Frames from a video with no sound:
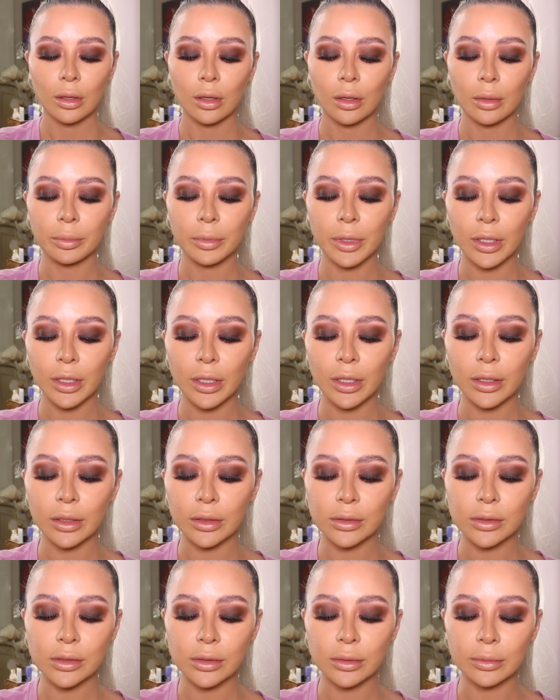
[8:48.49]
I'm gonna
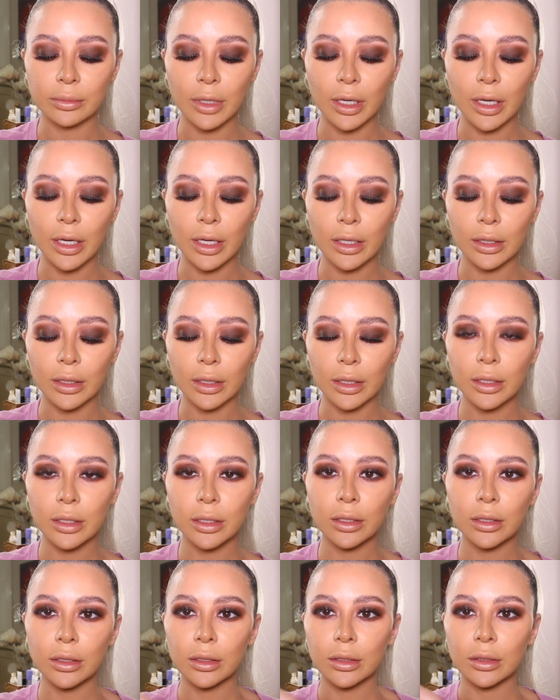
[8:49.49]
add some
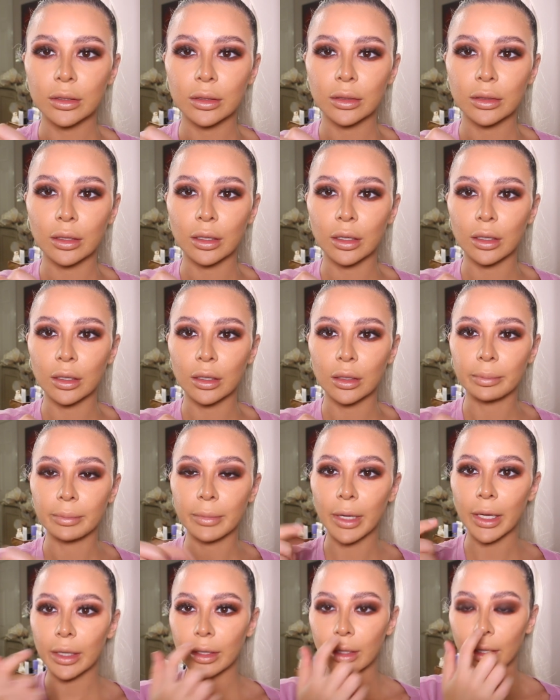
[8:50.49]
highlight,
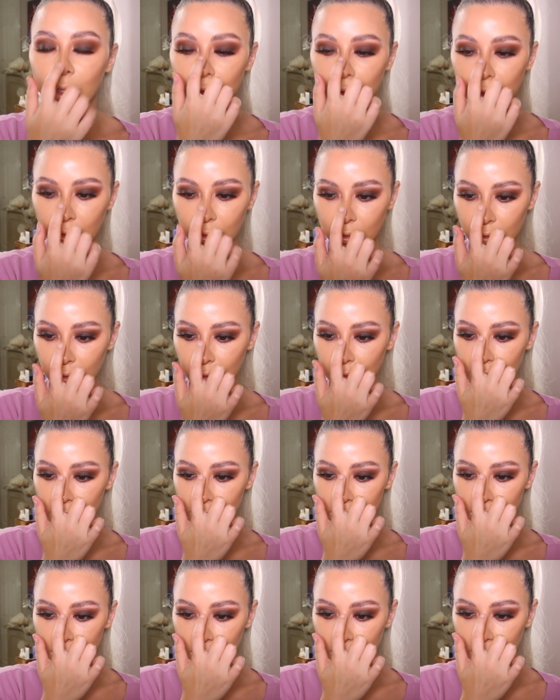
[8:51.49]
matte highlight on the
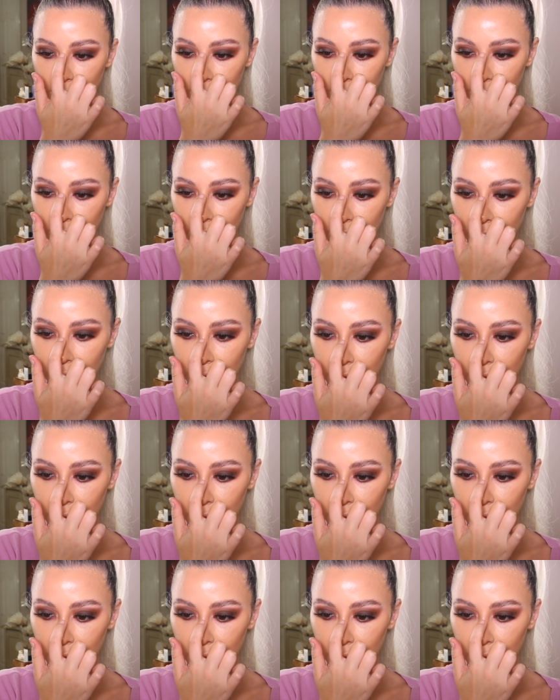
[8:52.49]
center.